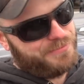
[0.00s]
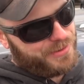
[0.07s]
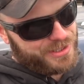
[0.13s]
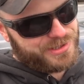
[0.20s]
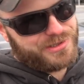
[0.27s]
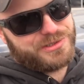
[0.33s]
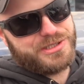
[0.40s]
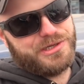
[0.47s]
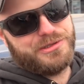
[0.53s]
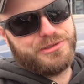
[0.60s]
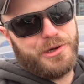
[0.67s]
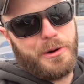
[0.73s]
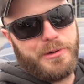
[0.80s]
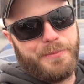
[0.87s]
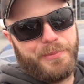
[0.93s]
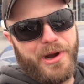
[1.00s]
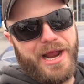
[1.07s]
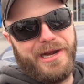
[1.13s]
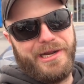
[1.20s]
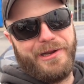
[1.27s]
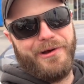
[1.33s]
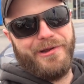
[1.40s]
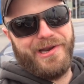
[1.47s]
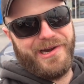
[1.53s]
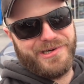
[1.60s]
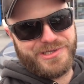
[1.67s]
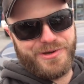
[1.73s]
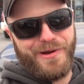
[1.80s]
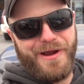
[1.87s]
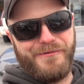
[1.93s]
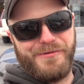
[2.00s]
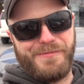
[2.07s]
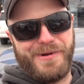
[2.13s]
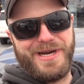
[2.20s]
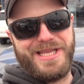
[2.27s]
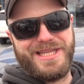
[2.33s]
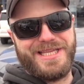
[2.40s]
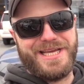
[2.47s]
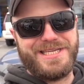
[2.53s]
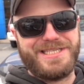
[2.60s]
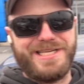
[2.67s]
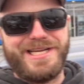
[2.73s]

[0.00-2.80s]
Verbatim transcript: But they're still throwing the branding on there, so everybody thinks